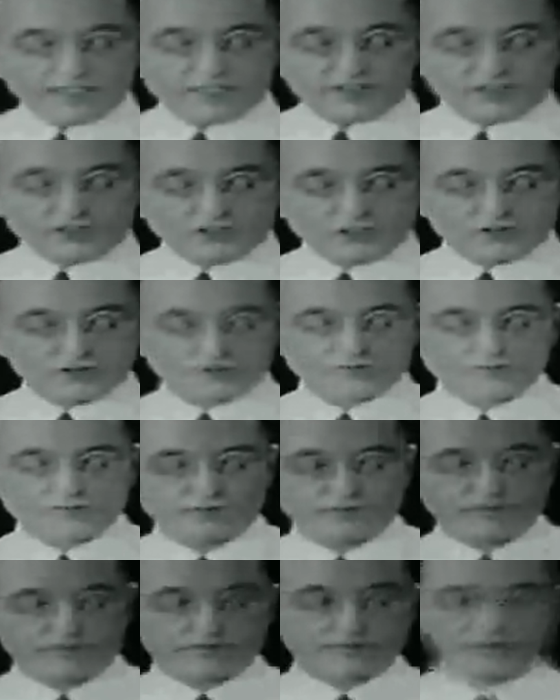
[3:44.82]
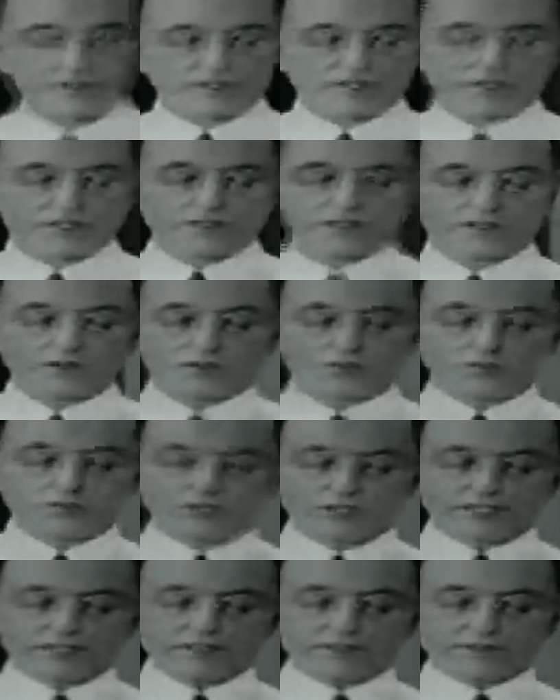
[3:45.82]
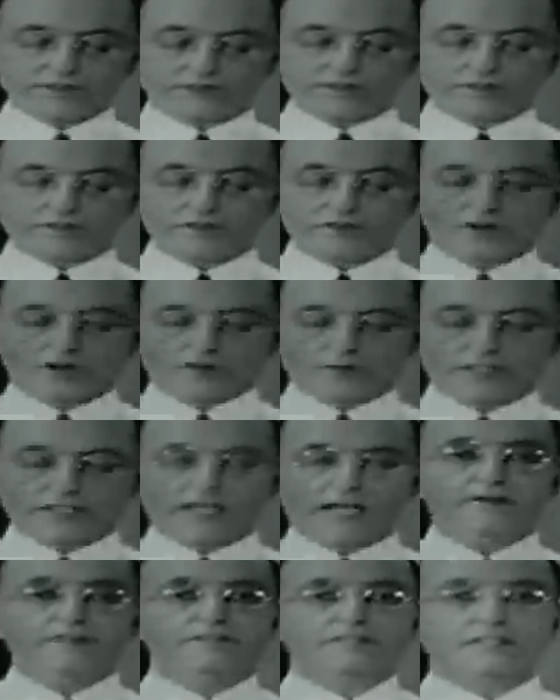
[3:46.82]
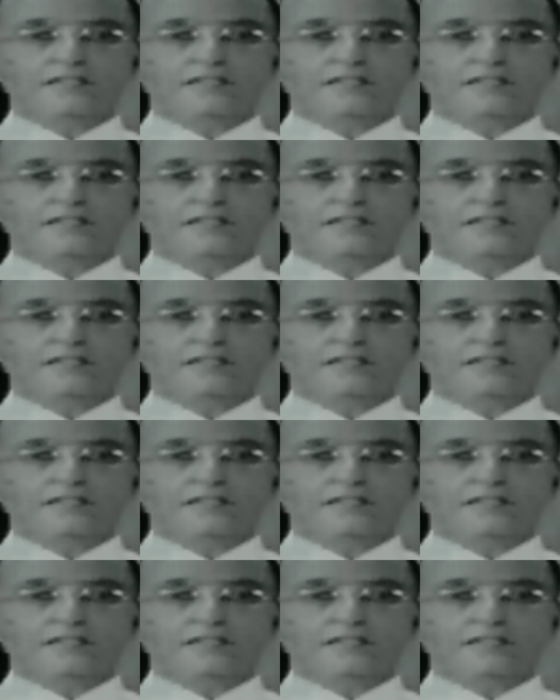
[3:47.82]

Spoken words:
tube with or without the